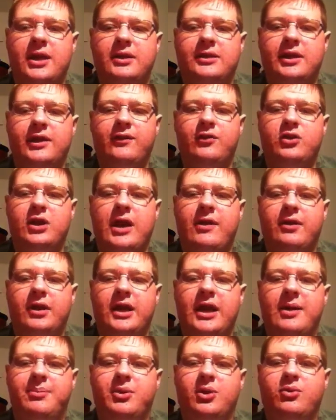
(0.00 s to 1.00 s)
say you've traveled a
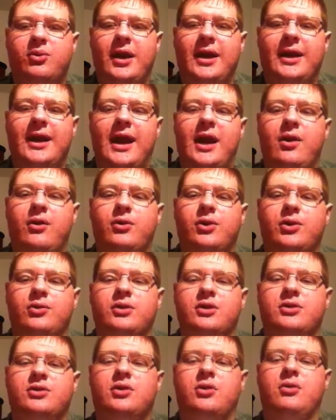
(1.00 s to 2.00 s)
lot, but right now you
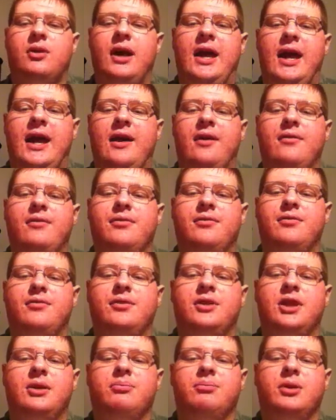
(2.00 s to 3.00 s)
just don't have
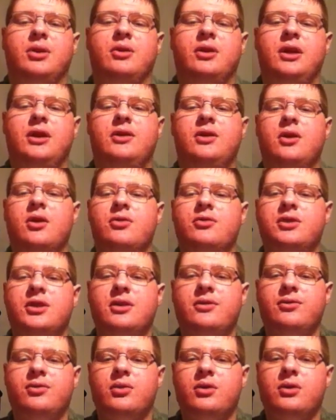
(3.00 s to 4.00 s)
the ability to go see
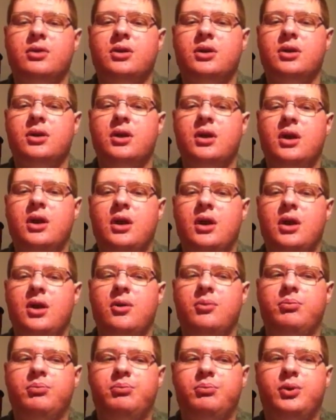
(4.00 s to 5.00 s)
a foreigner.
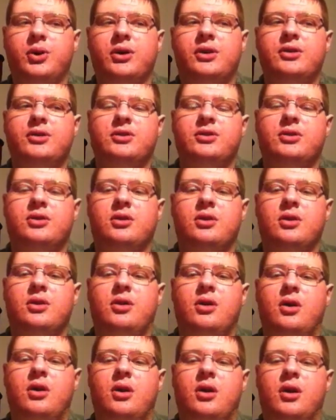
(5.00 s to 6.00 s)
Books
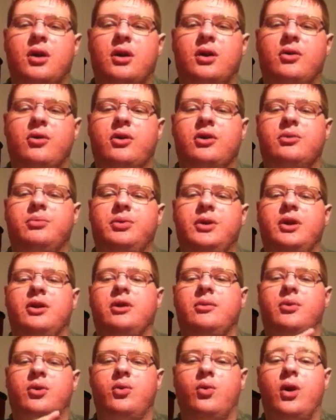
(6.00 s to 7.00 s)
are going to be your
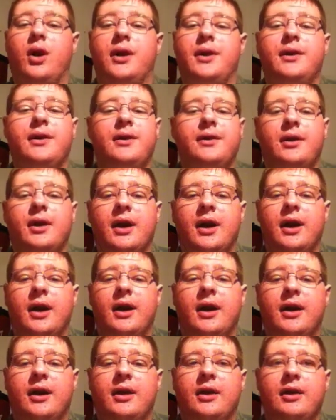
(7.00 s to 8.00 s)
number one
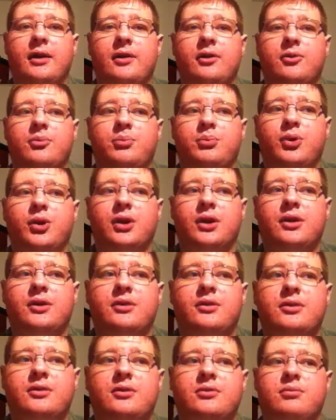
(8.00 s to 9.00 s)
because
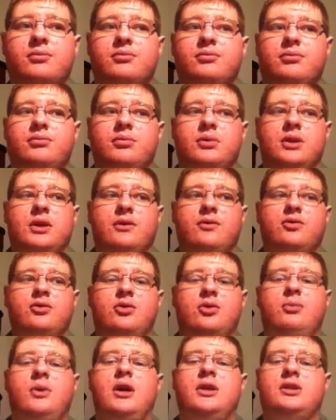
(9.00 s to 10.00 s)
books give
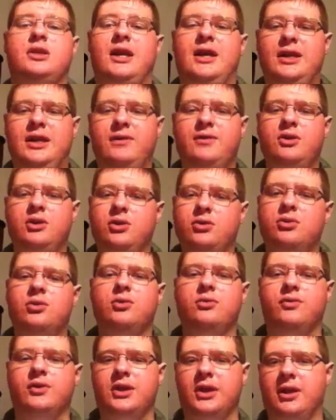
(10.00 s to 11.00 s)
so much, and even
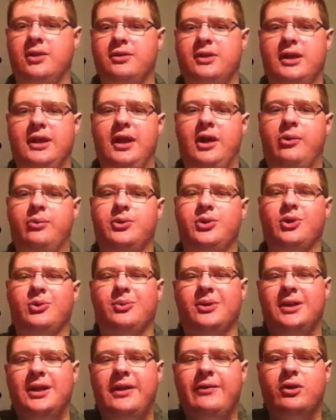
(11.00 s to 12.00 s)
YouTube videos can help too.
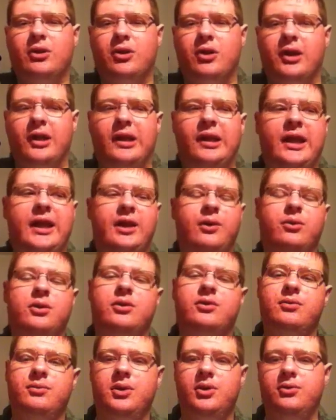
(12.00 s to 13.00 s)
But never learn a language
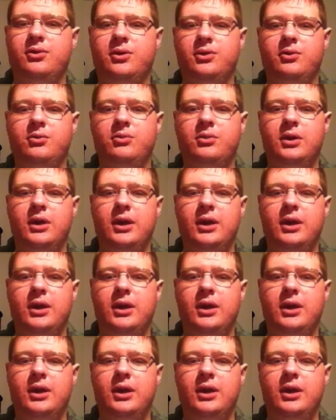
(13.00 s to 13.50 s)
from YouTube